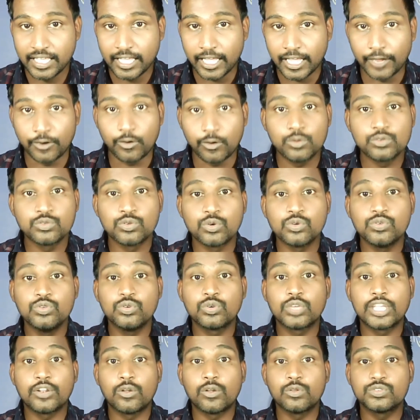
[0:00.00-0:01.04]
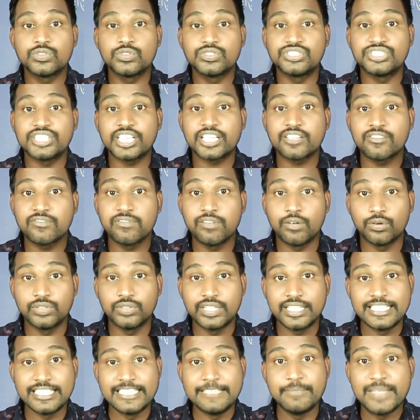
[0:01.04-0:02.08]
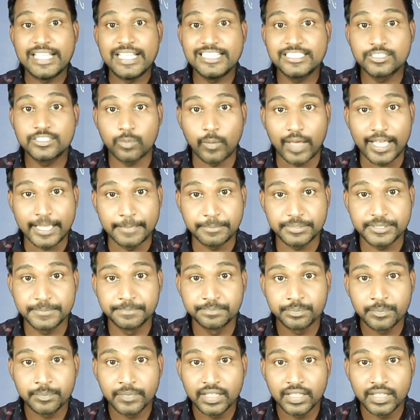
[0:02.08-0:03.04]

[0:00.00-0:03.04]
And also you can also check for the email swipes,